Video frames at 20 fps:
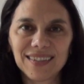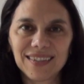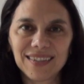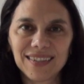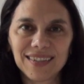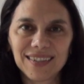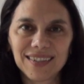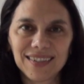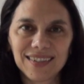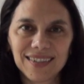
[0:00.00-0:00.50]

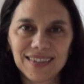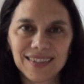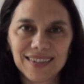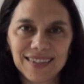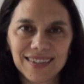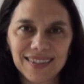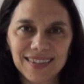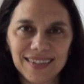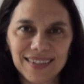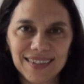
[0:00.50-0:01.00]

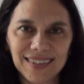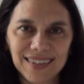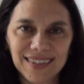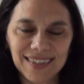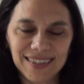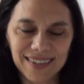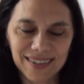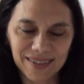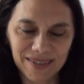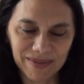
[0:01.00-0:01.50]

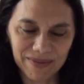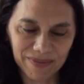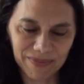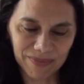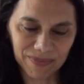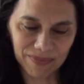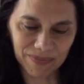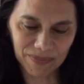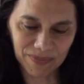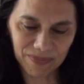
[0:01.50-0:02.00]

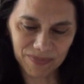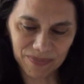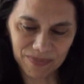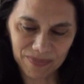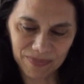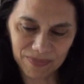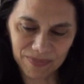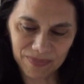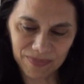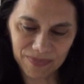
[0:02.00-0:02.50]

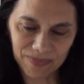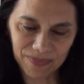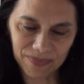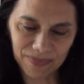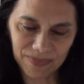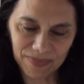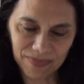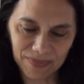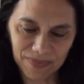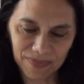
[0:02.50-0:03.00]

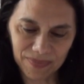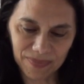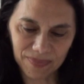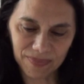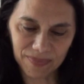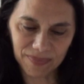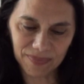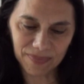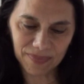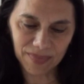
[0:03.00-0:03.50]
No one is speaking in this clip.